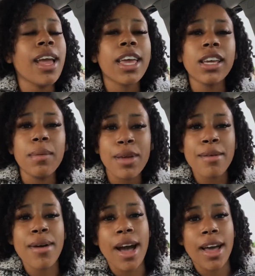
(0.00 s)
keep
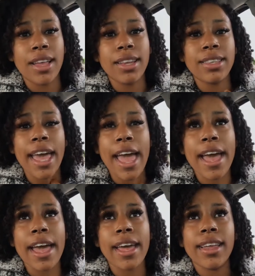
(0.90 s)
in mind
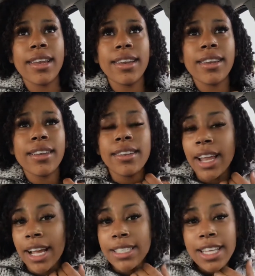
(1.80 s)
that,
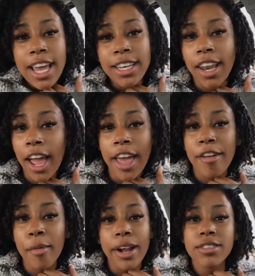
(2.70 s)
like I said, not
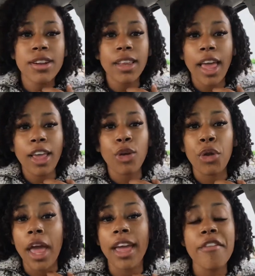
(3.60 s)
everybody's going to like you.
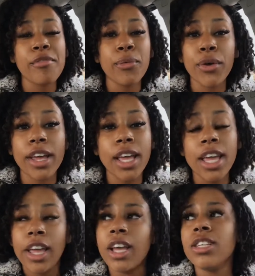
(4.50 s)
Not everyone
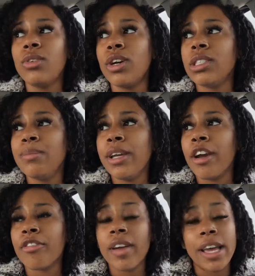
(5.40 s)
is going to be
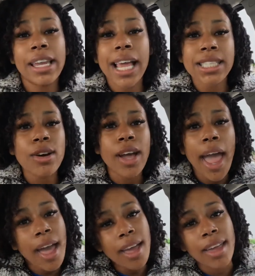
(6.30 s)
your friend. And that's
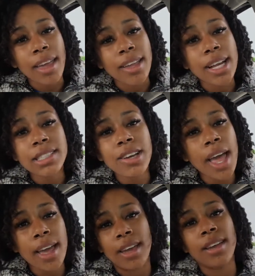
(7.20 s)
okay. That's
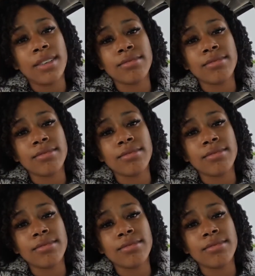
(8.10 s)
okay.